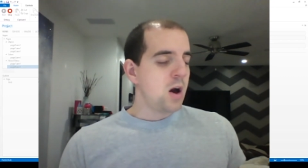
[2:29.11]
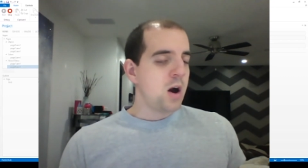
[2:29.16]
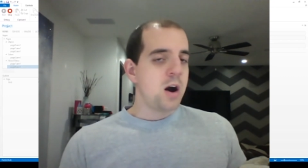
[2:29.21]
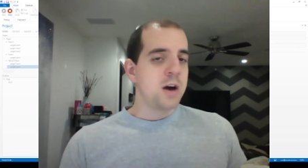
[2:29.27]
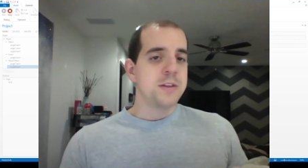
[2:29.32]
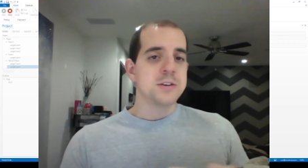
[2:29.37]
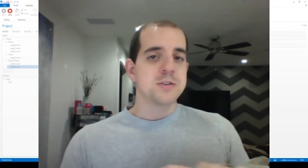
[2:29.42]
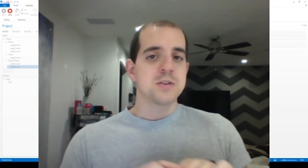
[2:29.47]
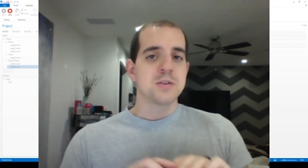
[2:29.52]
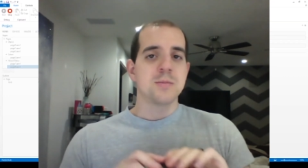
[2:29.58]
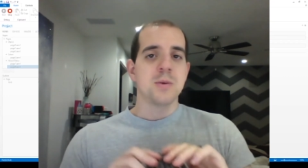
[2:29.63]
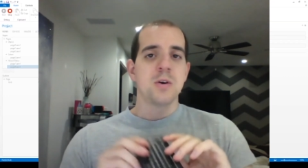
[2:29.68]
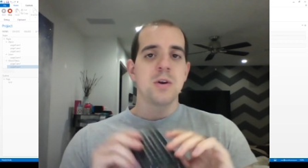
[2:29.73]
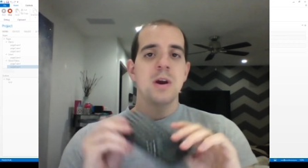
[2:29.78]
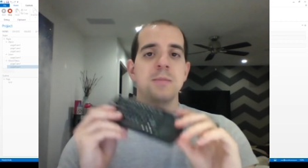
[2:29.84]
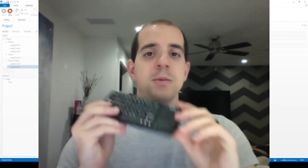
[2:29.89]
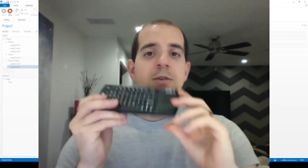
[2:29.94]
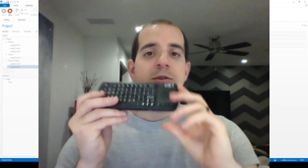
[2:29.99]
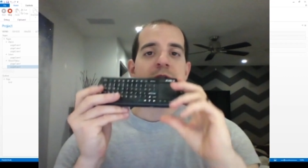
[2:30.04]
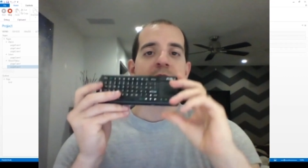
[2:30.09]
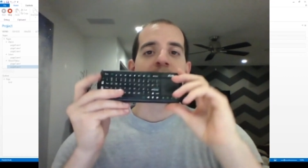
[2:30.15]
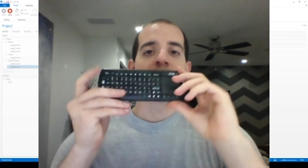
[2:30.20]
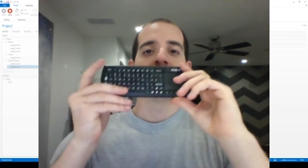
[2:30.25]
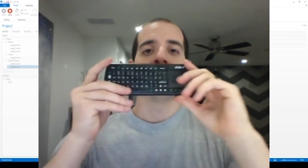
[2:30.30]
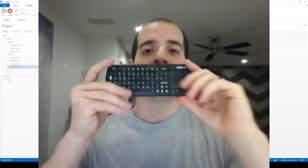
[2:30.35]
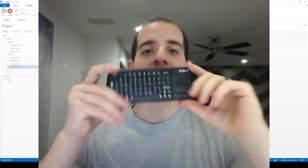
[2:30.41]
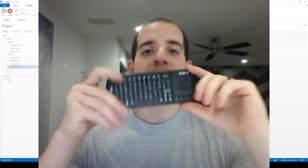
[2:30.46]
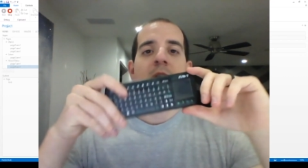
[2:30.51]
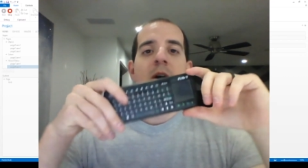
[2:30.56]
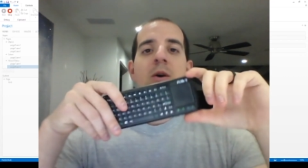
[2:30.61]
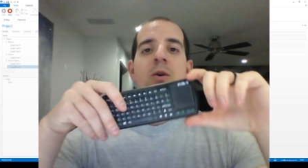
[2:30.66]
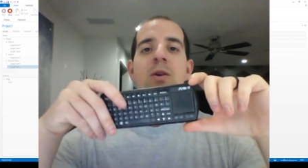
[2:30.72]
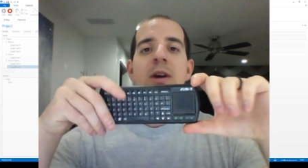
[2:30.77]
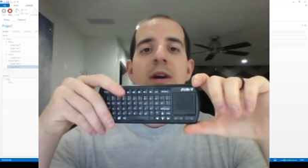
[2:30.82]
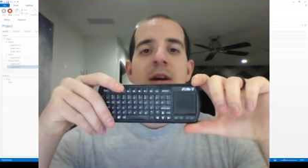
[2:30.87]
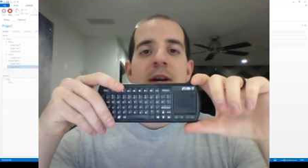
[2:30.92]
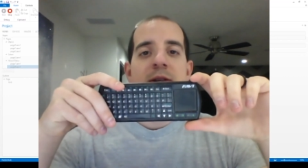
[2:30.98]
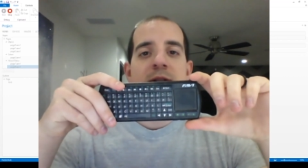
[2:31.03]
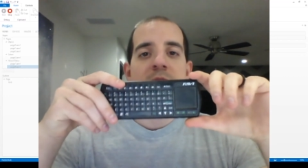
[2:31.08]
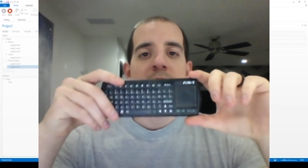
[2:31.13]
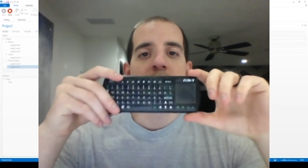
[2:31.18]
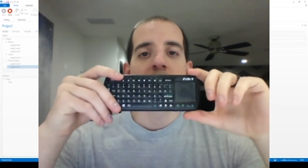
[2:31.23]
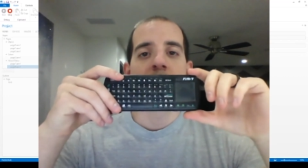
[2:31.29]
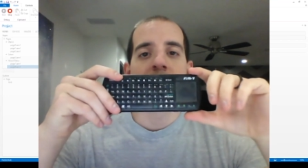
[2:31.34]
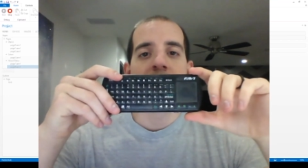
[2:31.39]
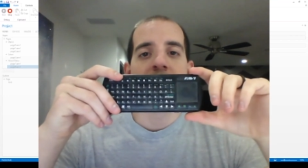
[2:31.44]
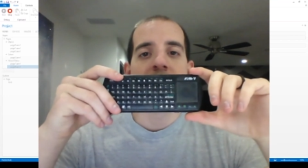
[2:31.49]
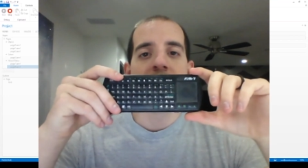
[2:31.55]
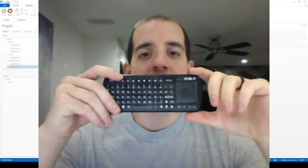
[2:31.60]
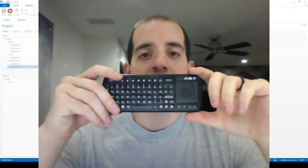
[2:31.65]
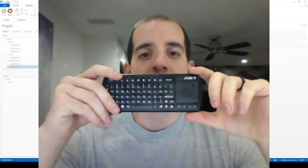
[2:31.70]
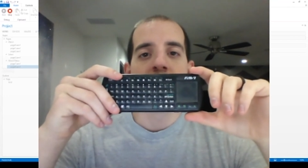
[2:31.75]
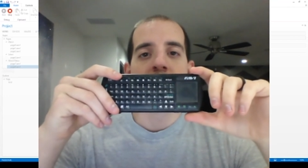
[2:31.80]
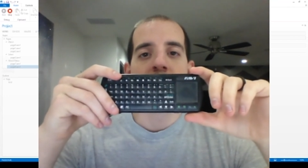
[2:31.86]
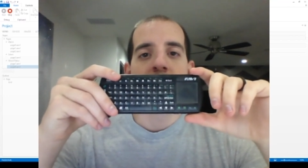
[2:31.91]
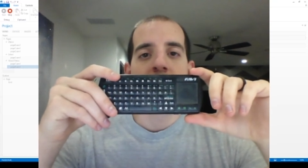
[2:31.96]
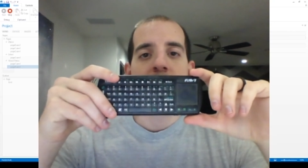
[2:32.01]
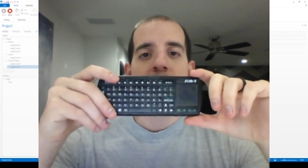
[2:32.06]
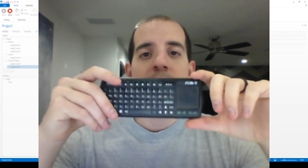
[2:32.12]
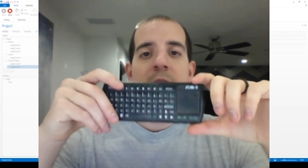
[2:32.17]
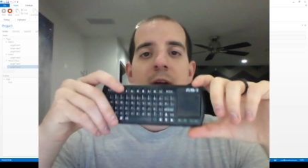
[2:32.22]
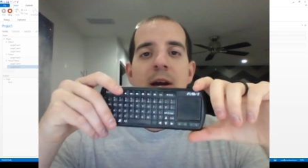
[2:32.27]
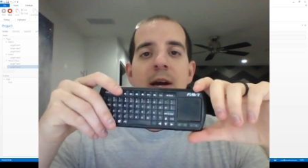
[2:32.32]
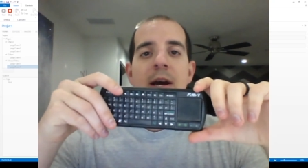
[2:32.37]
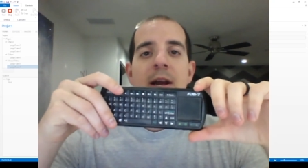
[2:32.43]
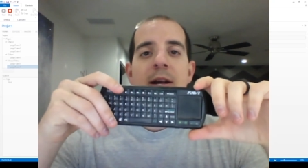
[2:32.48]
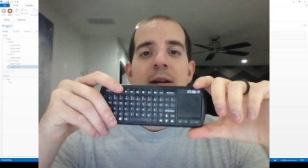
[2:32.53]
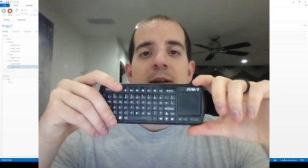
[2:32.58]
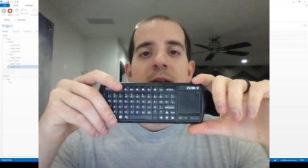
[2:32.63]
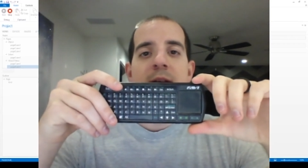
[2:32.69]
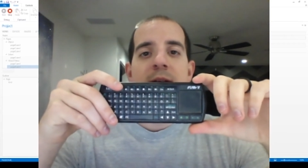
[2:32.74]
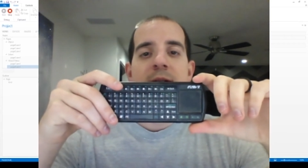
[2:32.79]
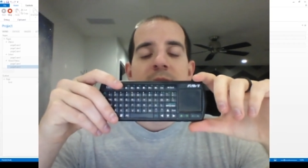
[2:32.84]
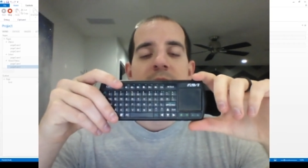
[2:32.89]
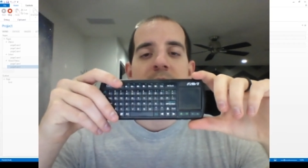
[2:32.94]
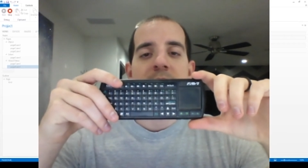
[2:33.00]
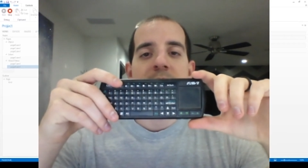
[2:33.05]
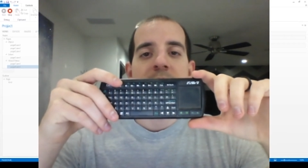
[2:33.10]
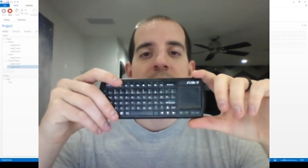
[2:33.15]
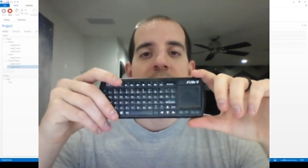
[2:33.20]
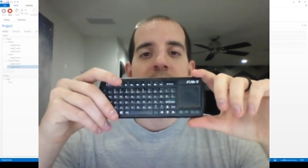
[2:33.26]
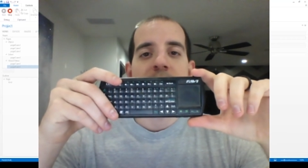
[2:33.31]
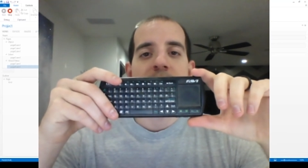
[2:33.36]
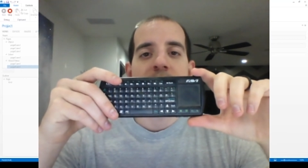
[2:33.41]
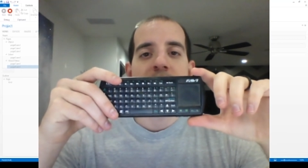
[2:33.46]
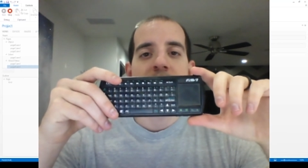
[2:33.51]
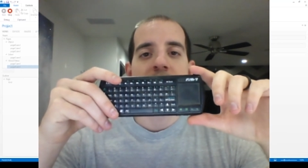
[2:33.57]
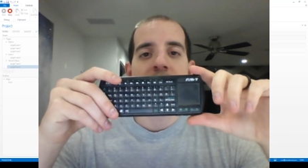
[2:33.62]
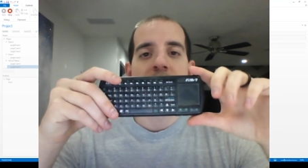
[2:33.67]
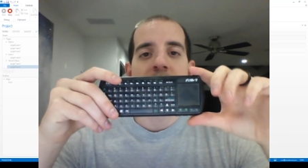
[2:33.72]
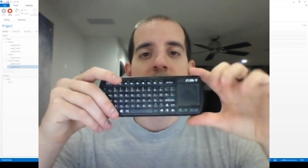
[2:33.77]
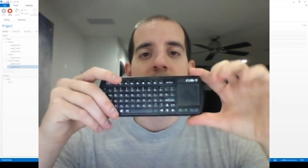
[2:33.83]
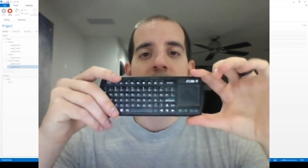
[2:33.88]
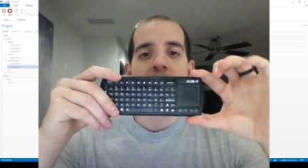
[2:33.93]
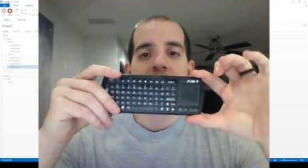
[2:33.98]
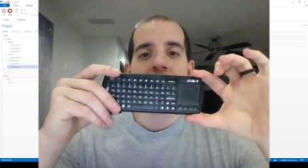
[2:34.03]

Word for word: On this remote I'm using for my Kodi, it's a QWERTY keyboard. We're going to get into this in a later video,